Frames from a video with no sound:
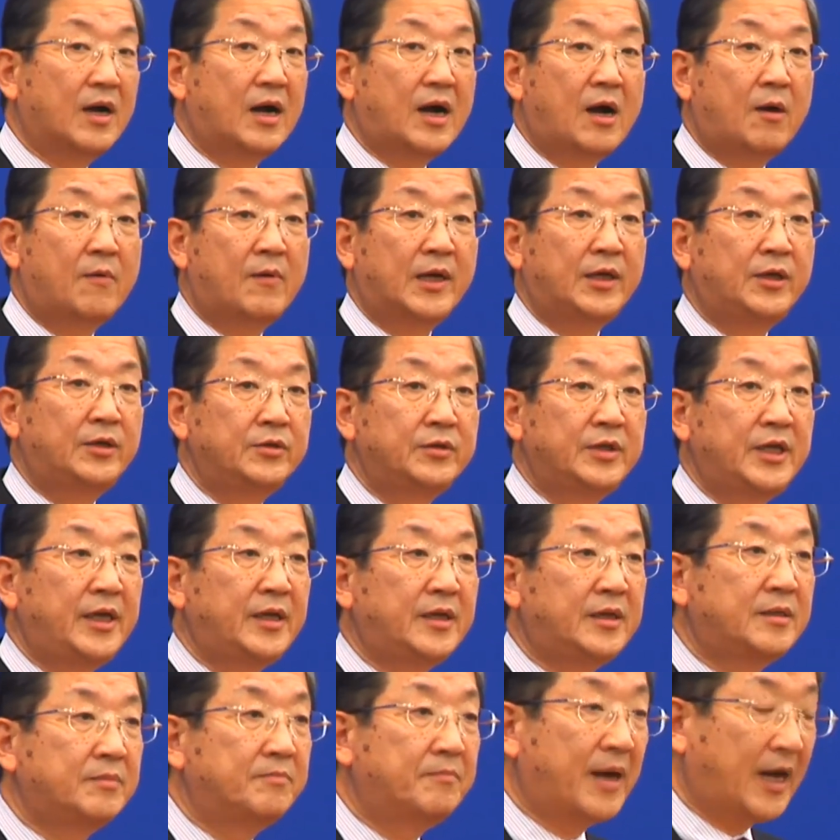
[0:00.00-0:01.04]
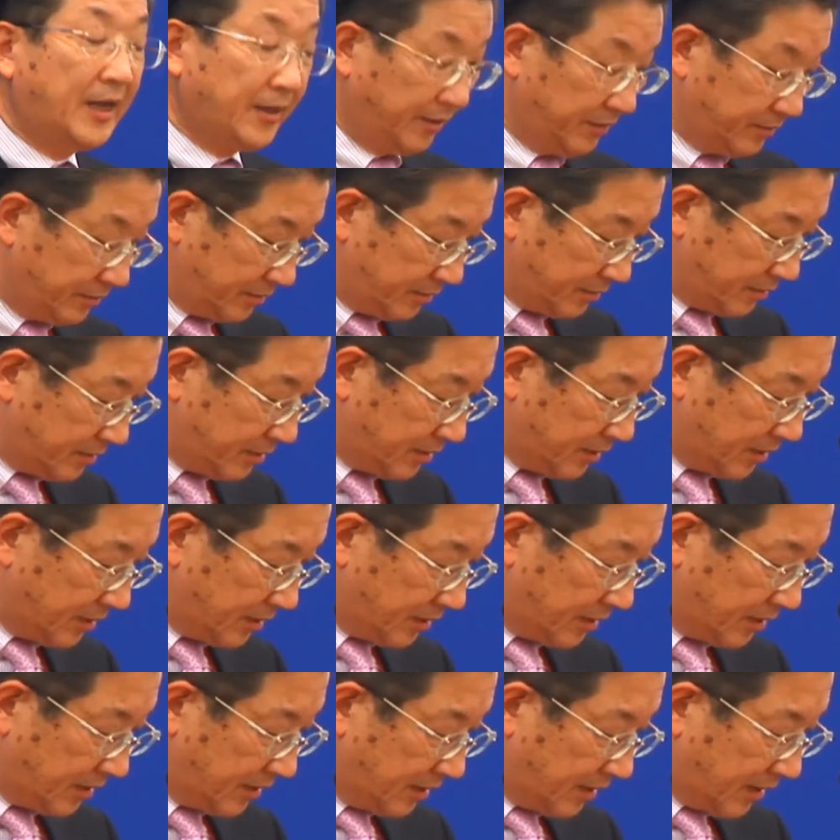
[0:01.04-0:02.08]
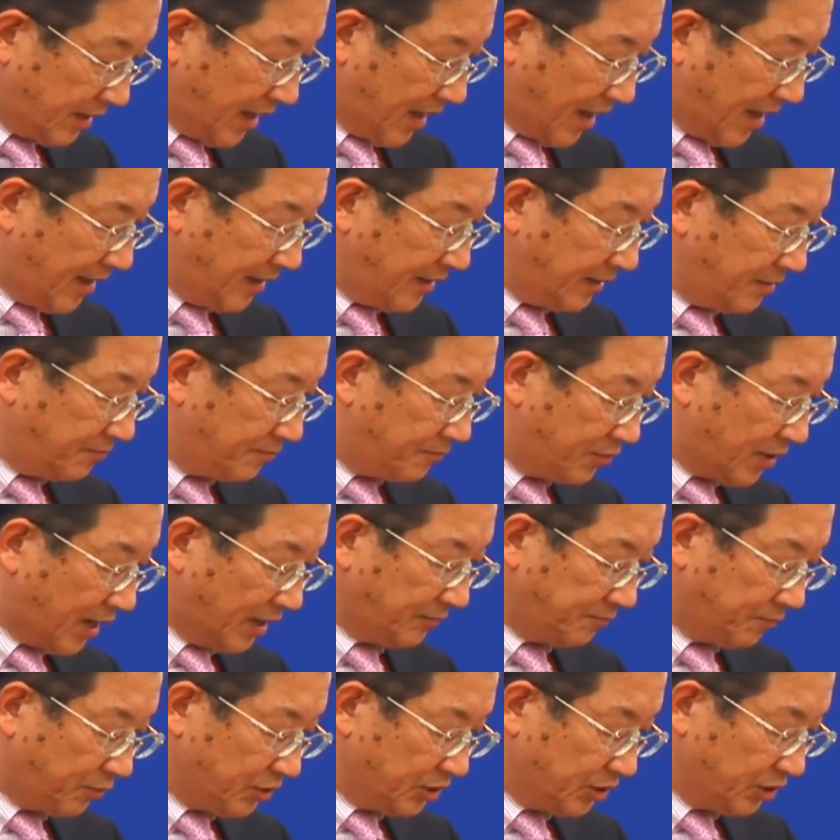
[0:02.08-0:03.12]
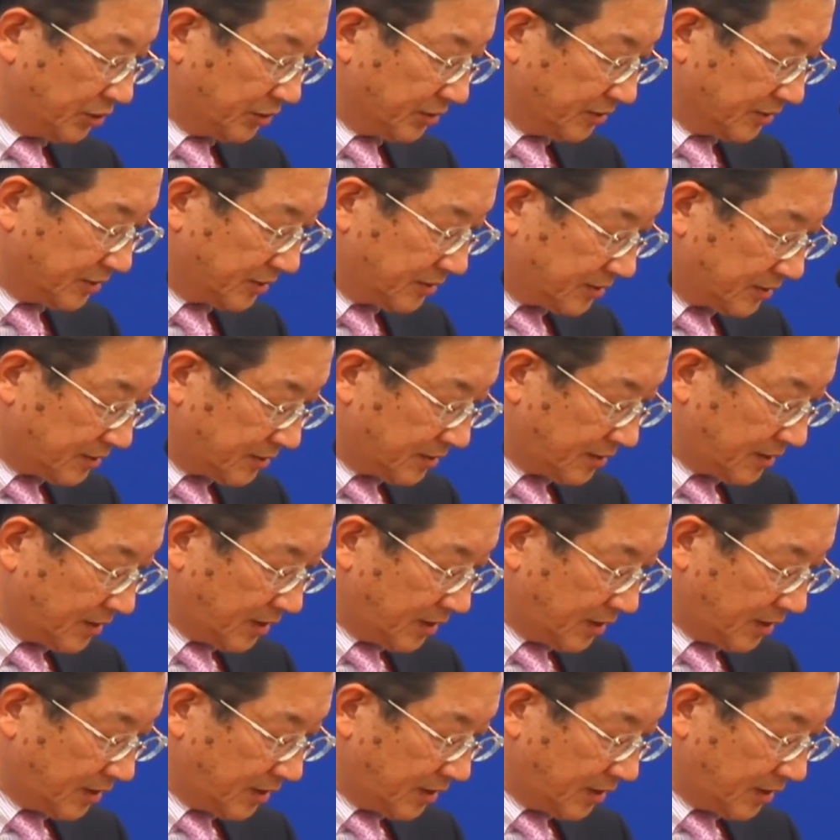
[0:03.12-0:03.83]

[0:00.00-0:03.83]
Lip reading: our unique value and brand positions.